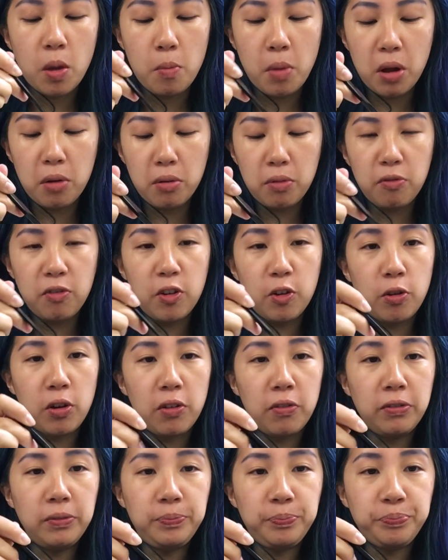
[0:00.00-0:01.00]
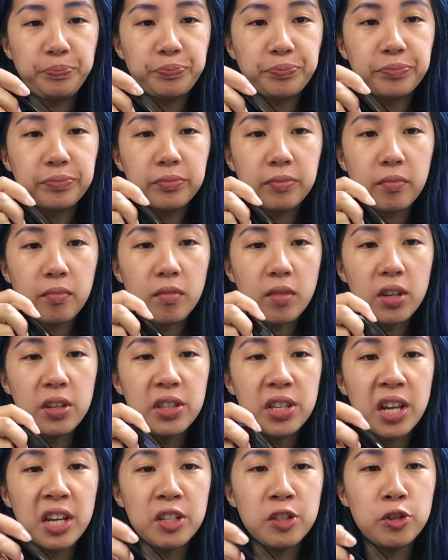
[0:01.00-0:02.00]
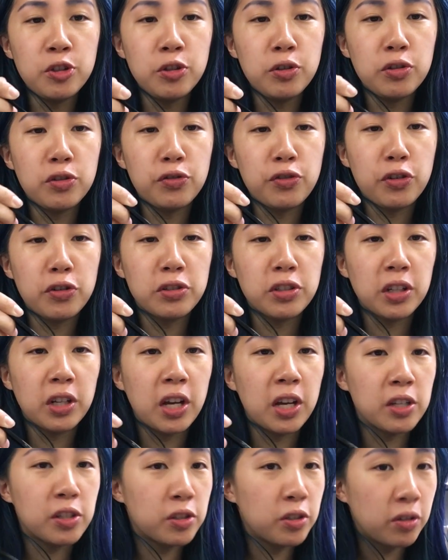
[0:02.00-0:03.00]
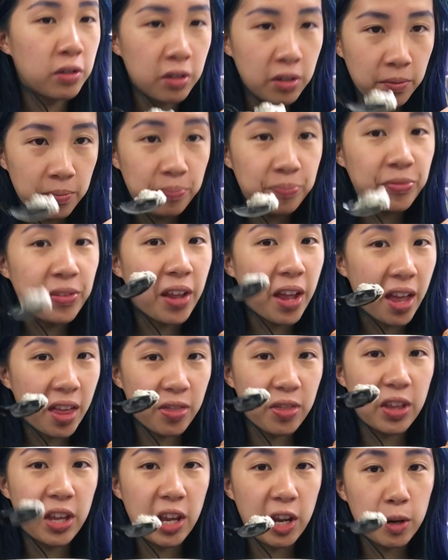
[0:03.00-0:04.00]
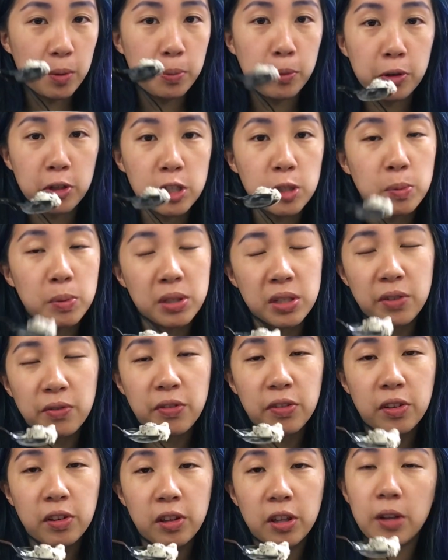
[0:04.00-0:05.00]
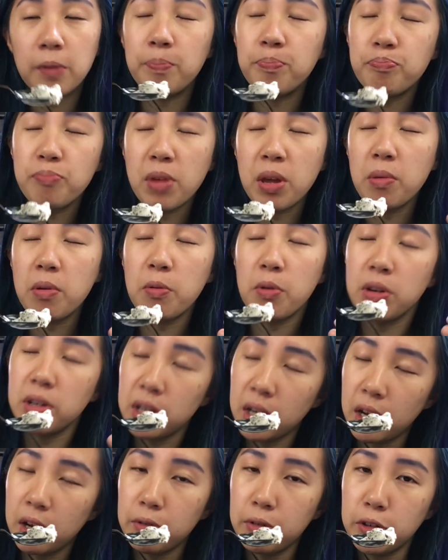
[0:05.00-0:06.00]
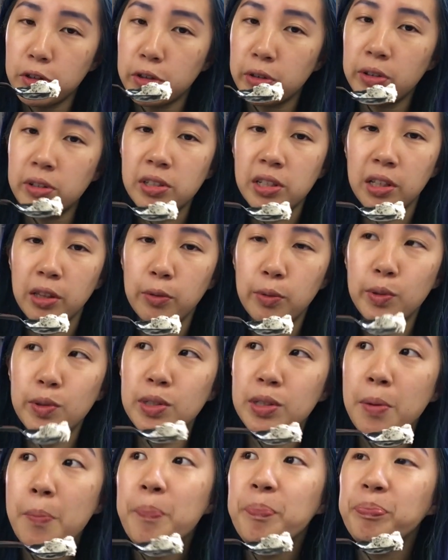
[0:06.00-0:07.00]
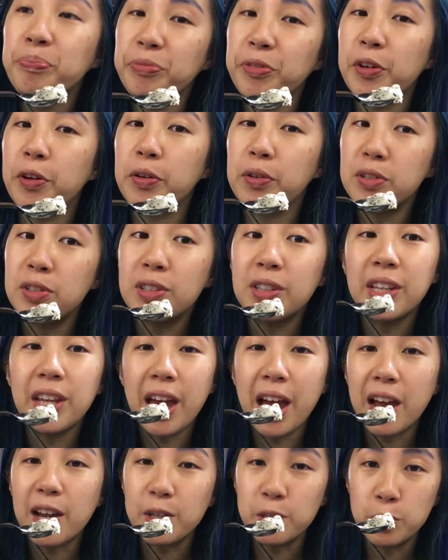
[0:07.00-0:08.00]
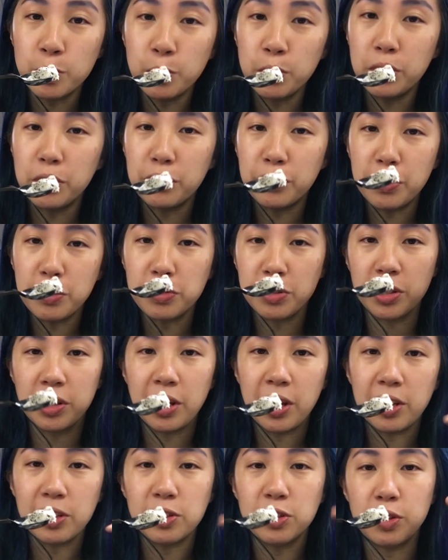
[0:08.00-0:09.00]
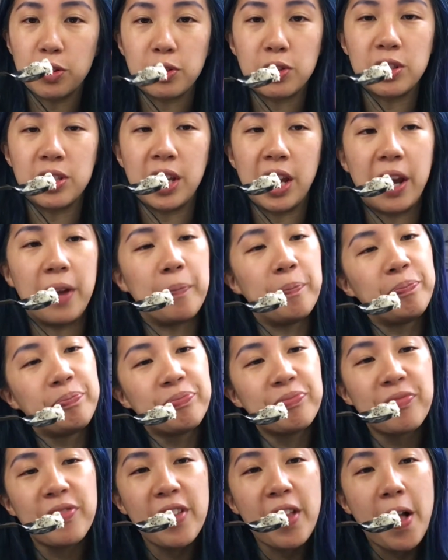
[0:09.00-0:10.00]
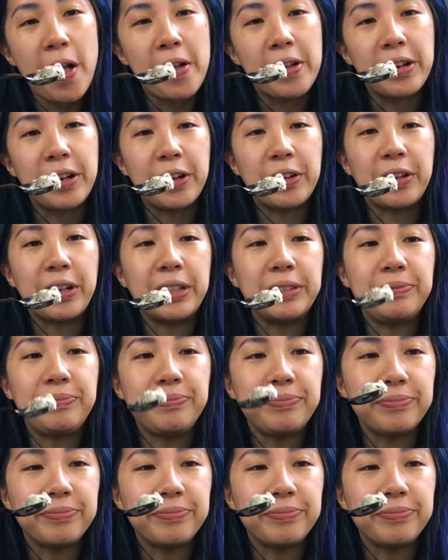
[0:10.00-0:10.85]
my review of Ted Drewes Frozen Custard at the airport specifically. Maybe one day I'll return to St. Louis and go to the actual frozen custard stand. Alright.